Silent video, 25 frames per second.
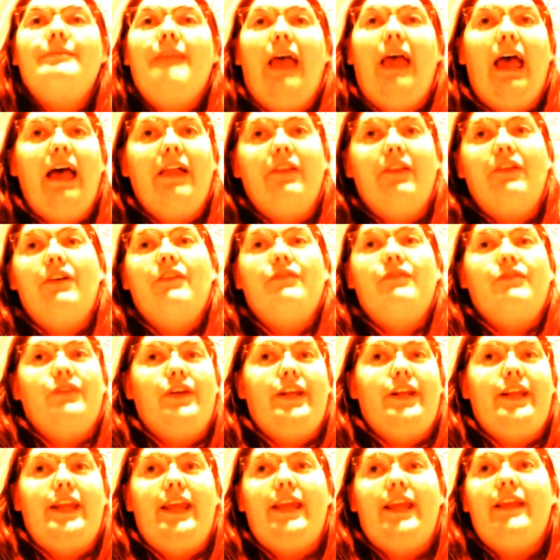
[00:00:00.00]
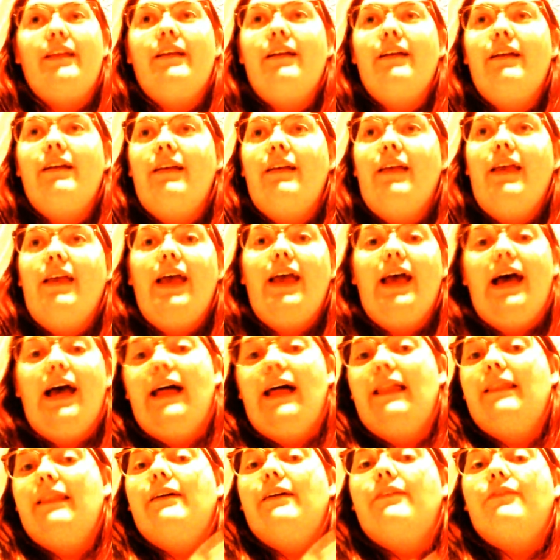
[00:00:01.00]
I love reading. I
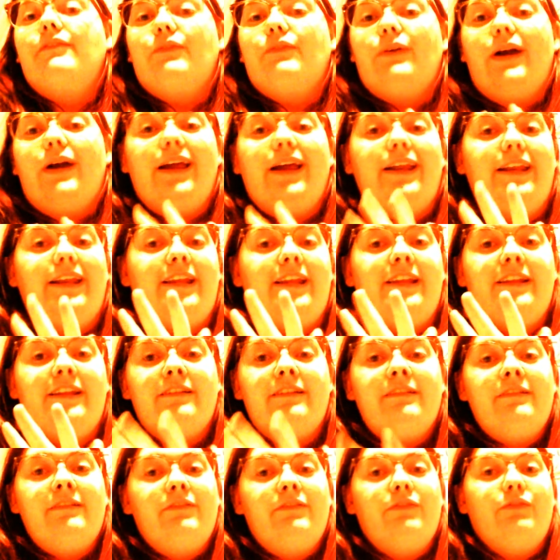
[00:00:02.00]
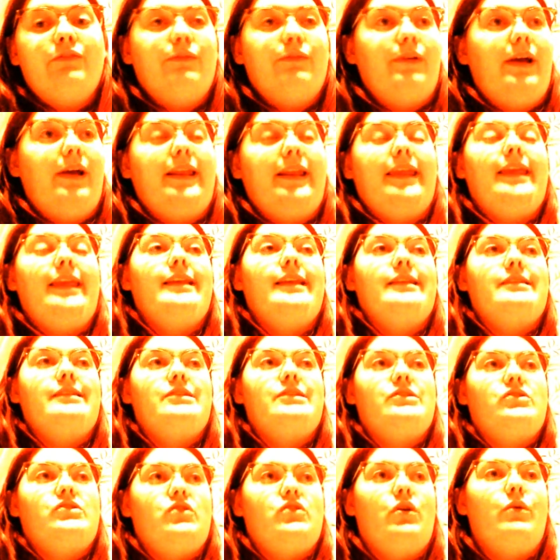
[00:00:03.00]
love writing. Writing is
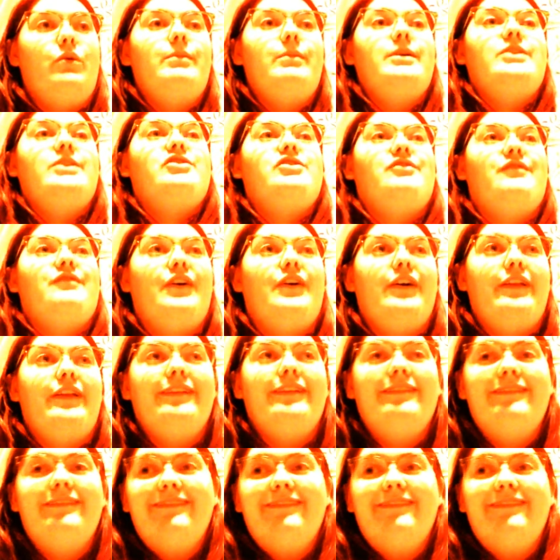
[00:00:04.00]
so much fun.